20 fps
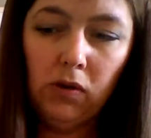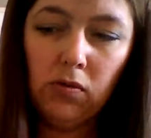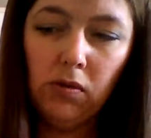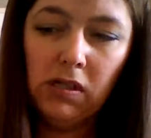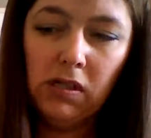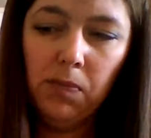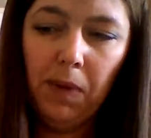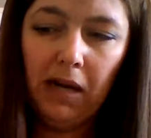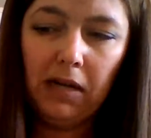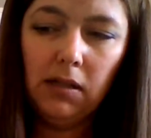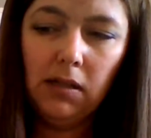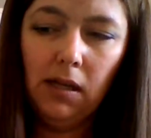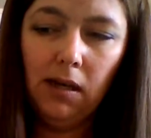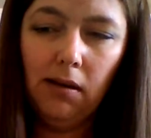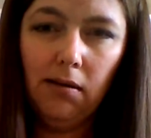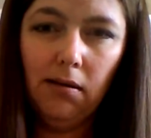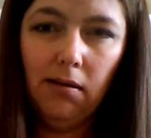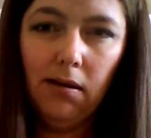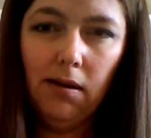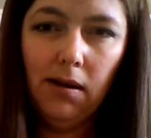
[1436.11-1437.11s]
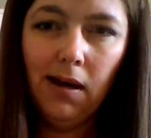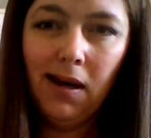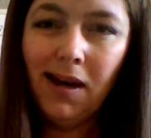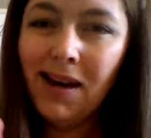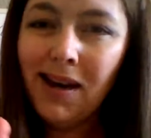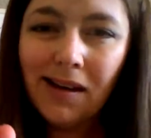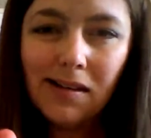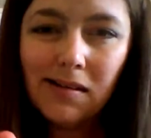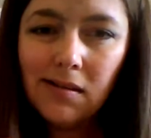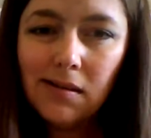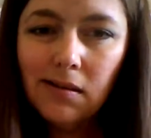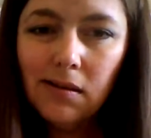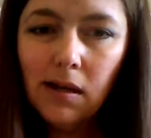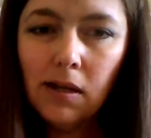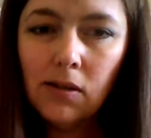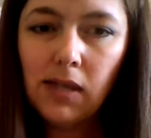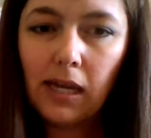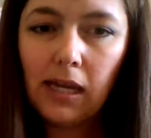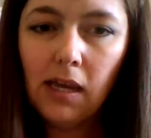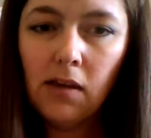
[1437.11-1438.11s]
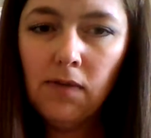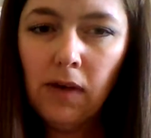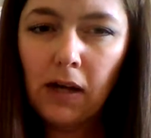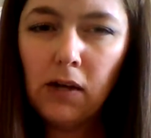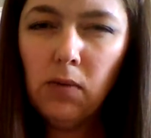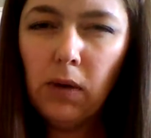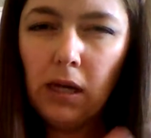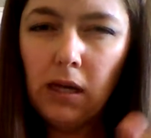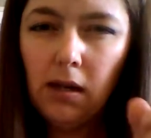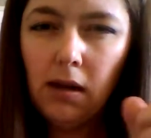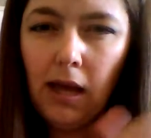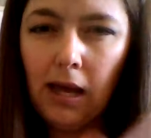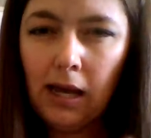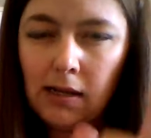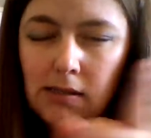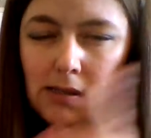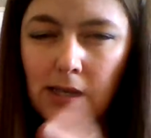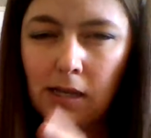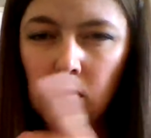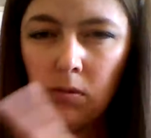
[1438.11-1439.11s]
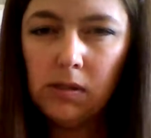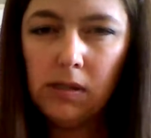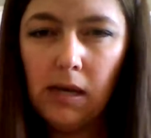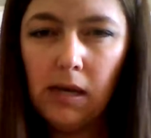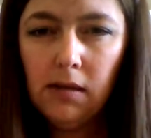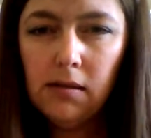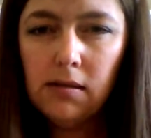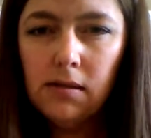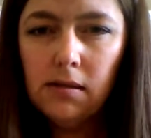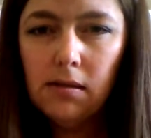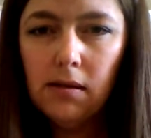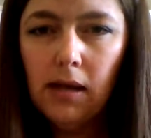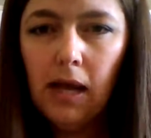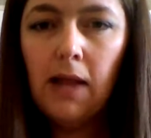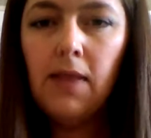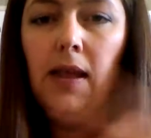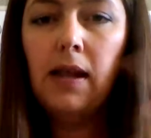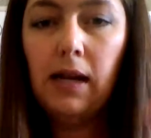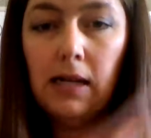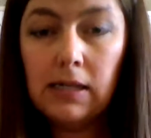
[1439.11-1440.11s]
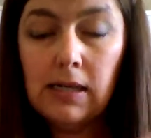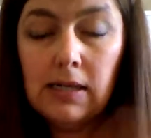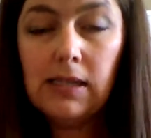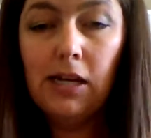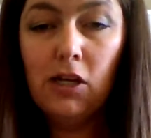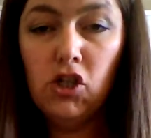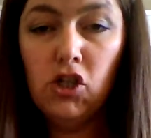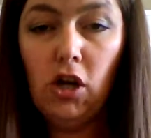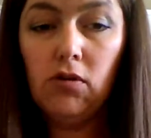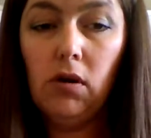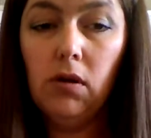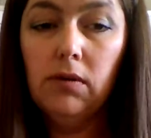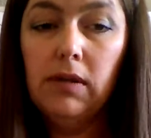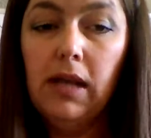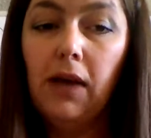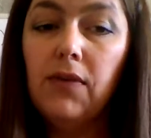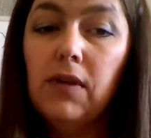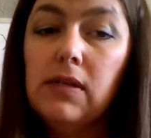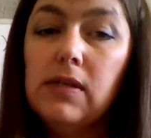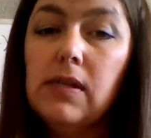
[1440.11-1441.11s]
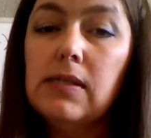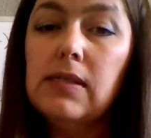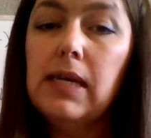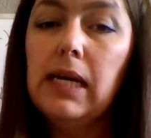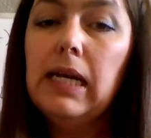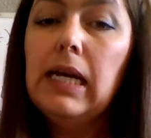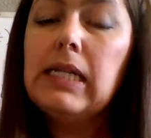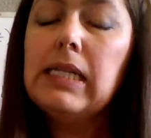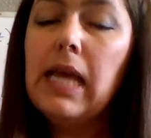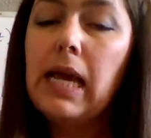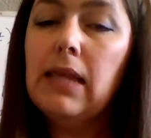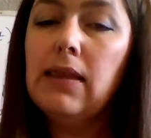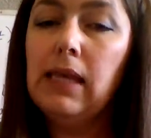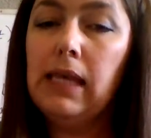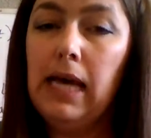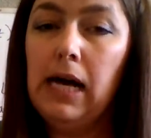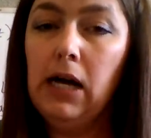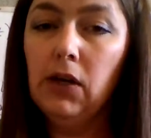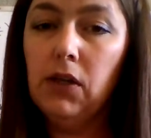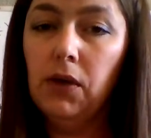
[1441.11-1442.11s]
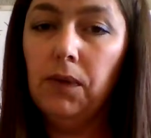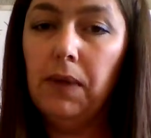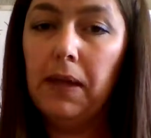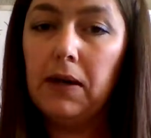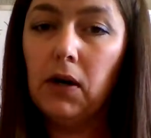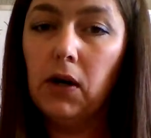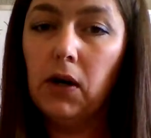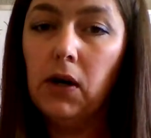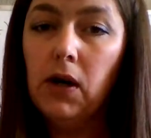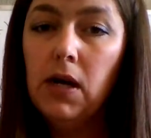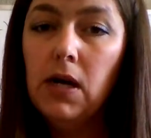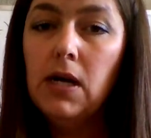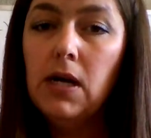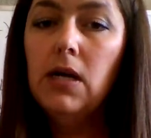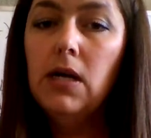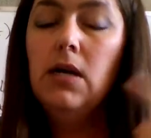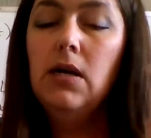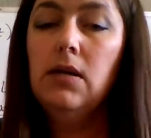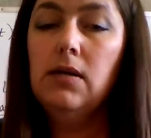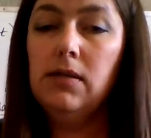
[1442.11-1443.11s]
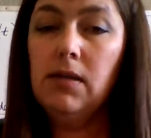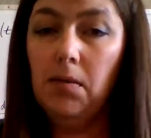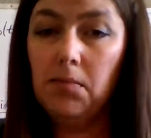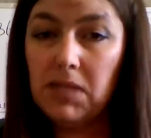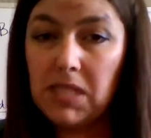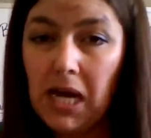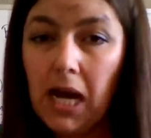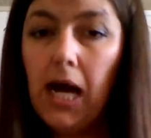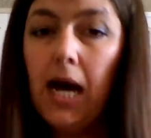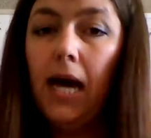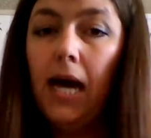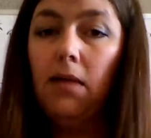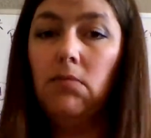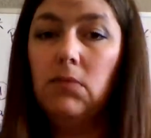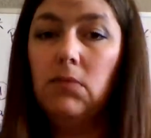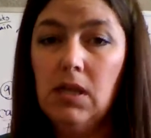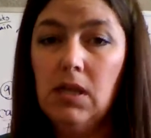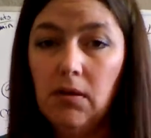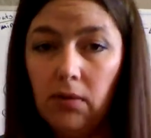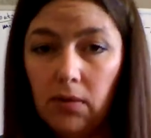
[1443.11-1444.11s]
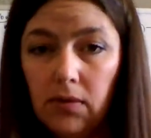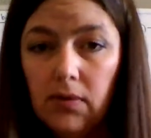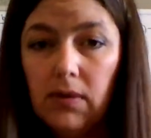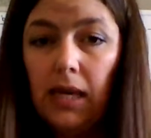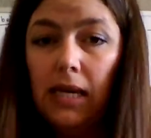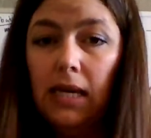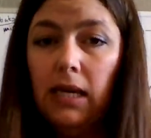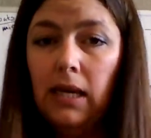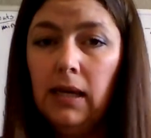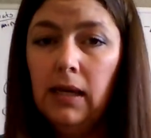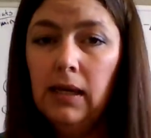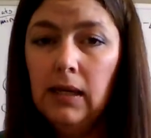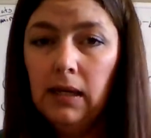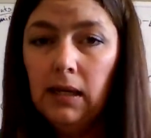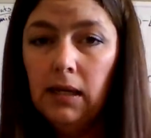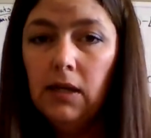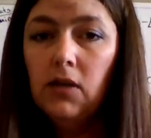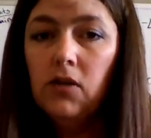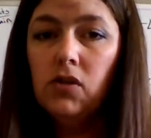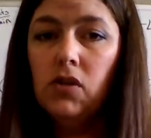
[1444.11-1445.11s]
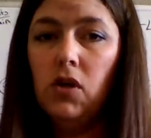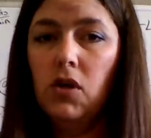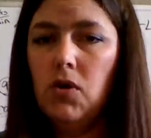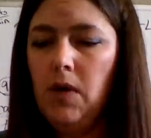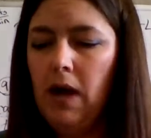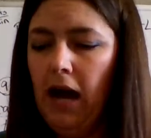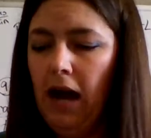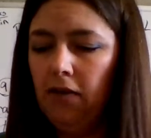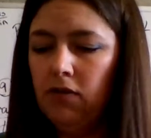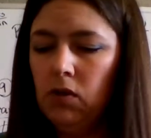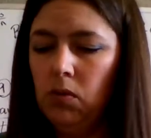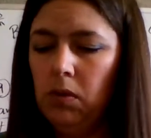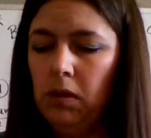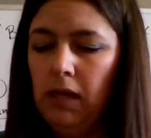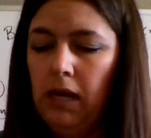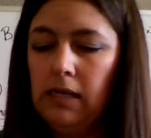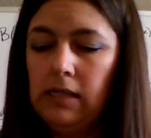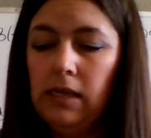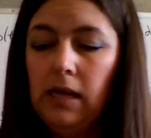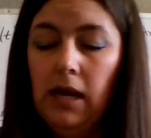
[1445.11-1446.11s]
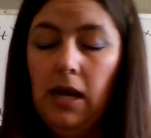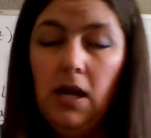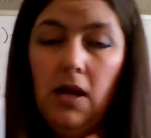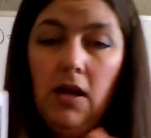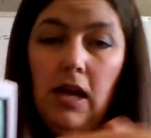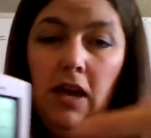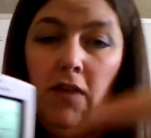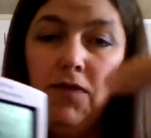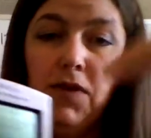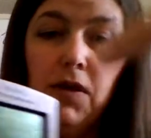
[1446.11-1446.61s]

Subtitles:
respect to x. It's evaluate x equals x, and then it does it in general. Now, this is going to take the calculator some time think, so you have to realize if you